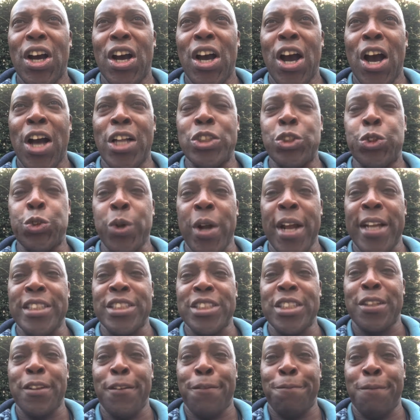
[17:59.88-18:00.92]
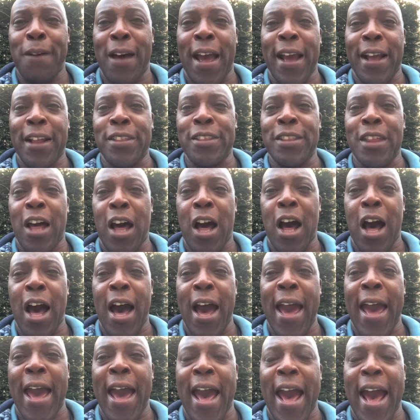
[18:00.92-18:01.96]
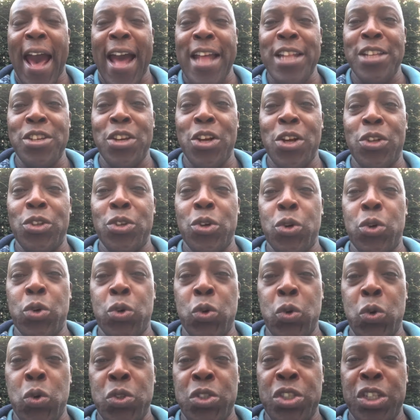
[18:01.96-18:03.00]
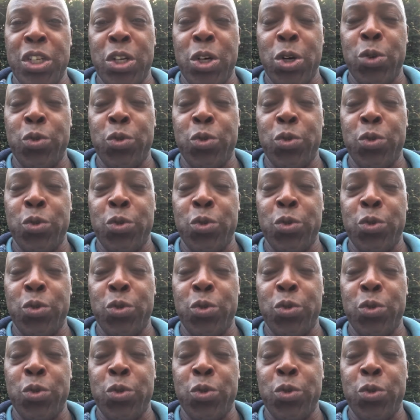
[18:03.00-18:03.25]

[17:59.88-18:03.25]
addressed the fact that I had an audio